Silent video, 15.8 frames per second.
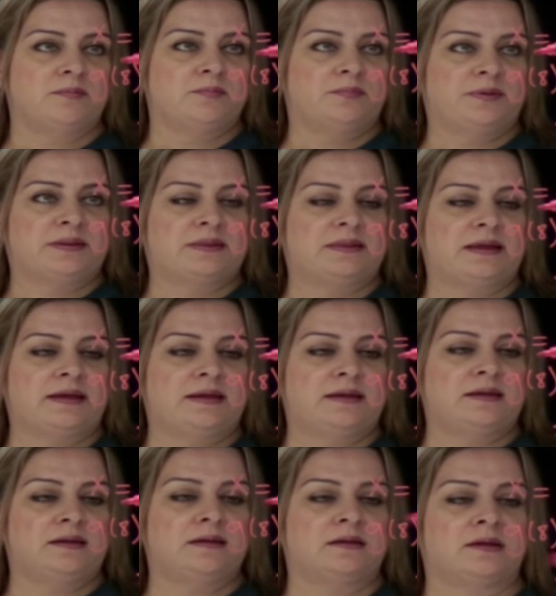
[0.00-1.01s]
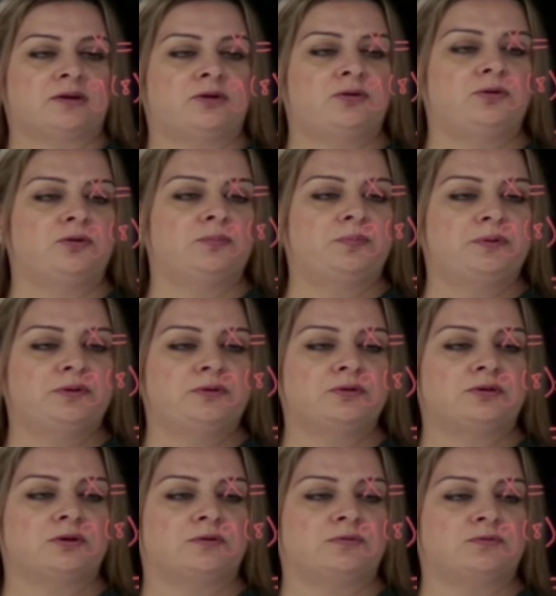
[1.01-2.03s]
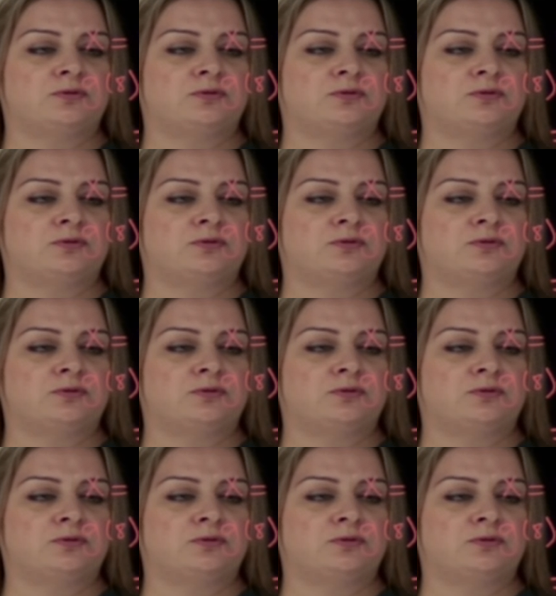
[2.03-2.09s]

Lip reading: But then the cube root of